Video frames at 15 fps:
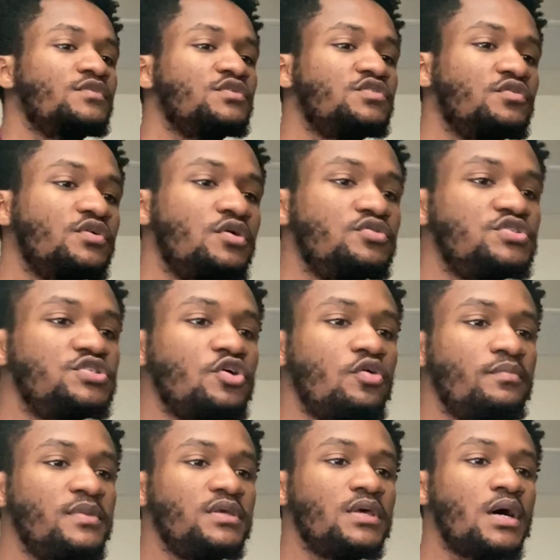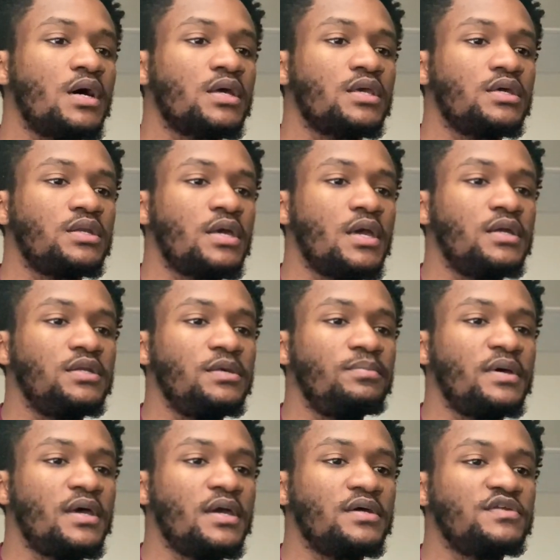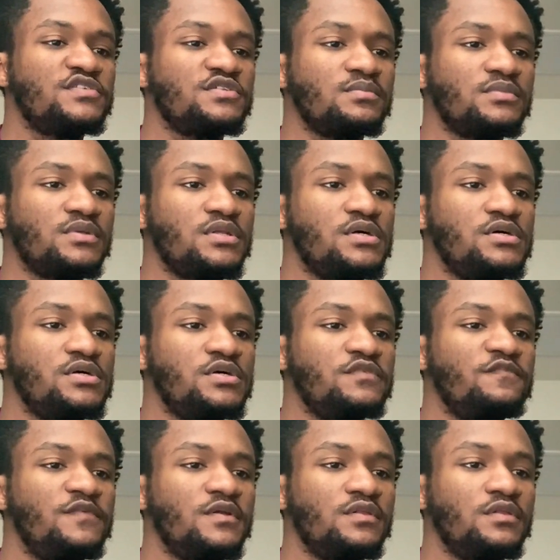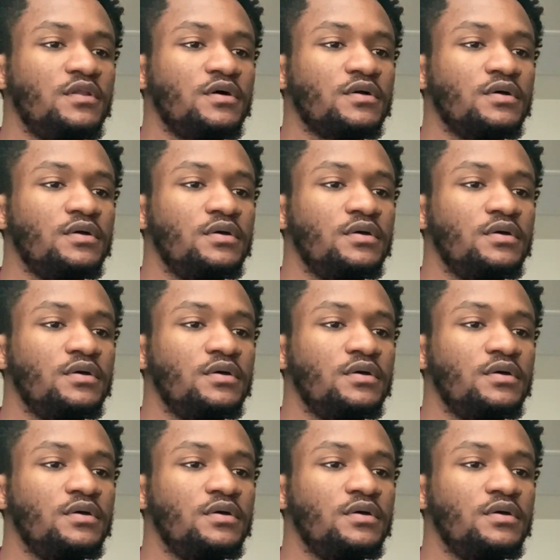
So go show Miyagi and Andy Panda some love. But look,